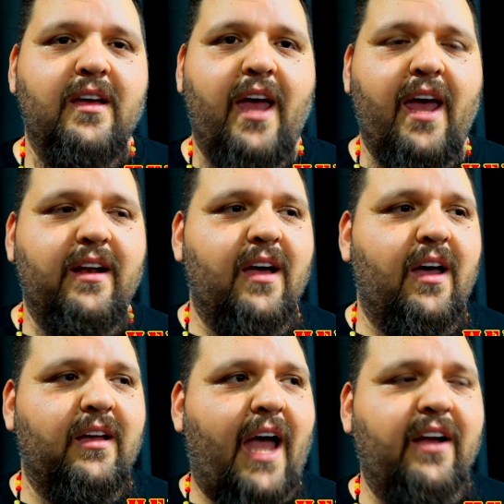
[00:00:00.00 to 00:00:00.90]
And
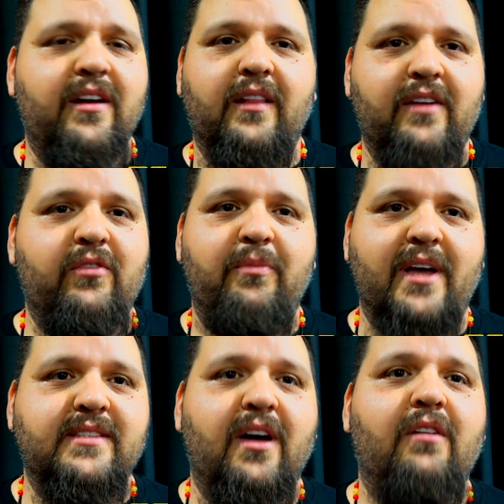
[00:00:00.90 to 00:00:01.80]
I couldn't live with
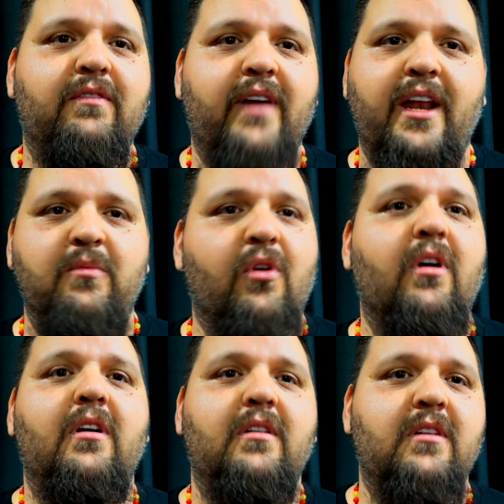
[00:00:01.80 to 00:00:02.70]
myself
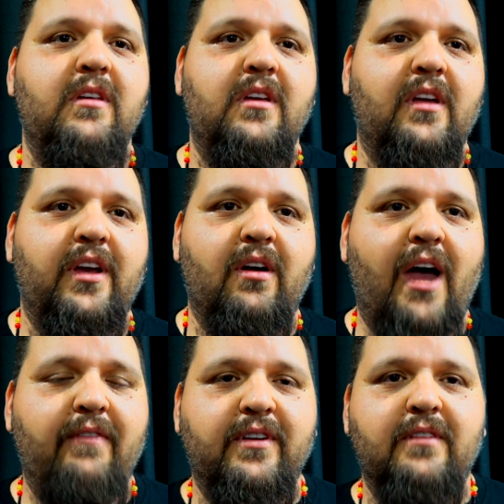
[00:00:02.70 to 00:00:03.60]
anymore. You know,
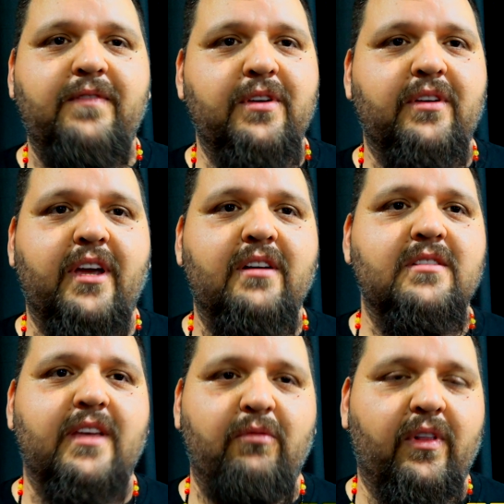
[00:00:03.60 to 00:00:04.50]
after a few
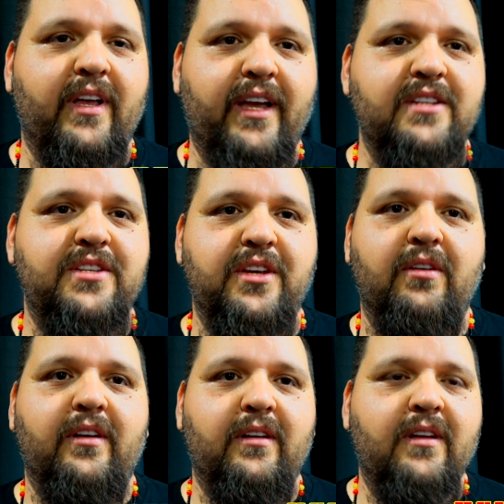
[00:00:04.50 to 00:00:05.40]
years, it really gets to
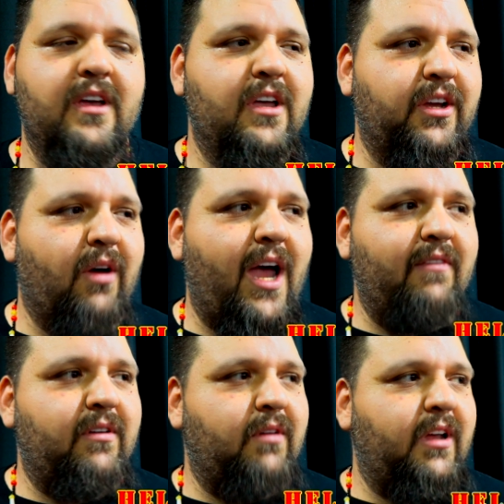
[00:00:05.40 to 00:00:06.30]
you. And, you know, I
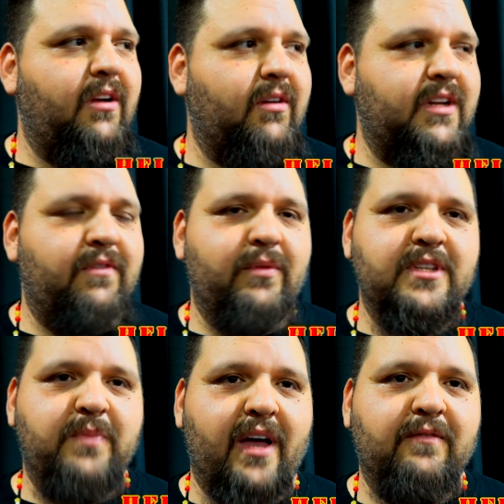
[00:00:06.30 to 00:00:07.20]
have a, you know, a different
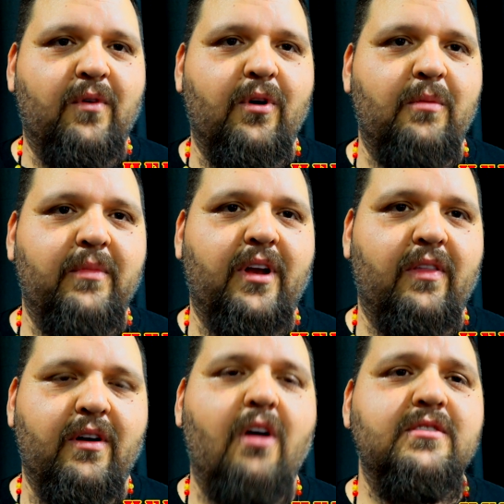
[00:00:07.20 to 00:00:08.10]
respect for them. You
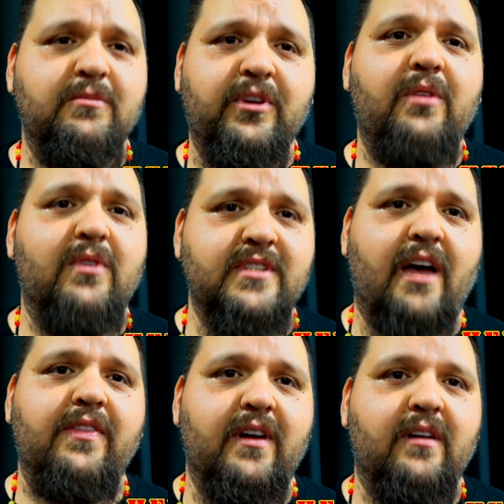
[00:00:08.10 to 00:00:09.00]
know, there are some good ones
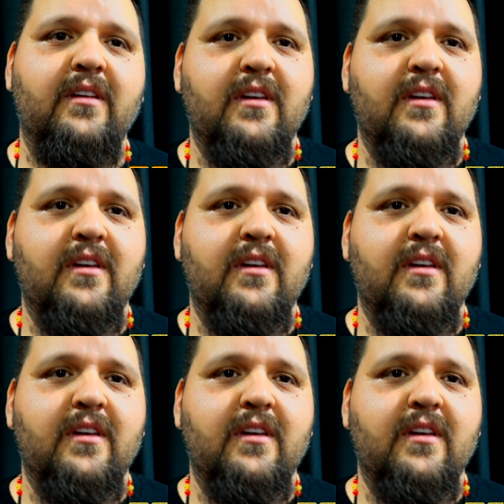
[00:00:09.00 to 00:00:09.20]
out there.